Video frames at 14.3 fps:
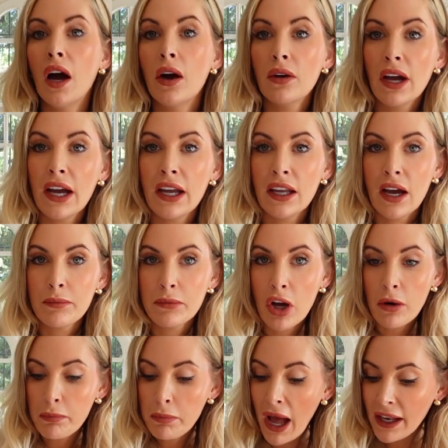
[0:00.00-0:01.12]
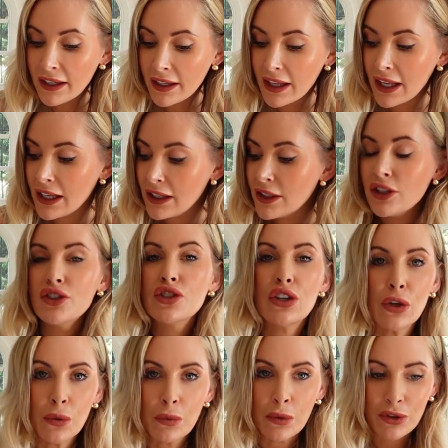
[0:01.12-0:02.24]
Okay, I'm not panicking
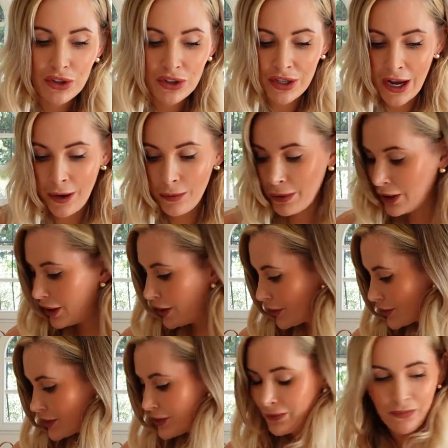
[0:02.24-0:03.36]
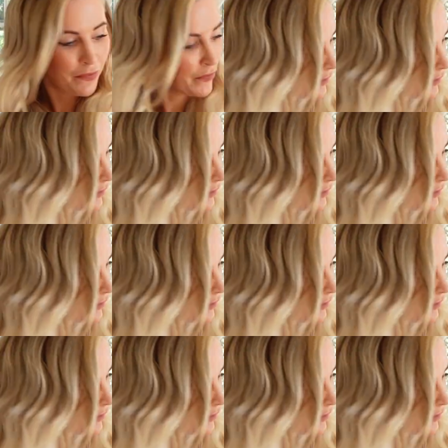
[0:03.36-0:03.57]
too much now because